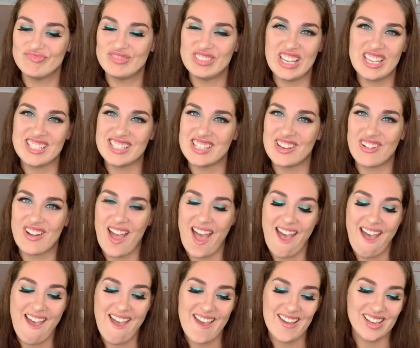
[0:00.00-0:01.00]
it's so
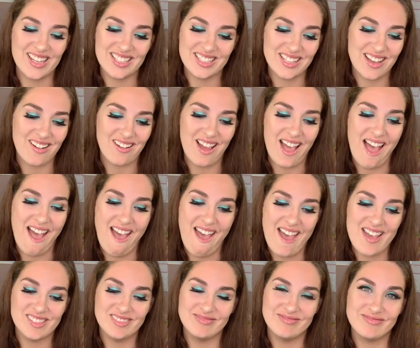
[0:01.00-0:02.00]
high, it's so
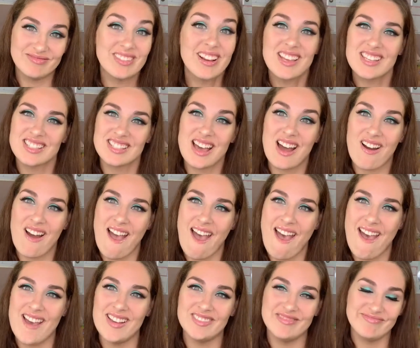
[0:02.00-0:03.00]
high, it's so
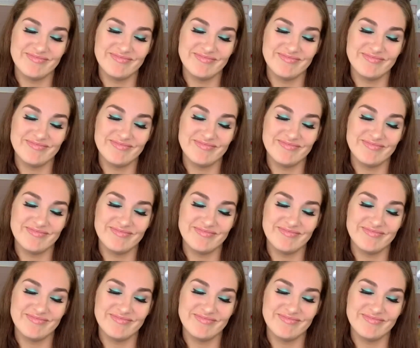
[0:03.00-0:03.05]
high.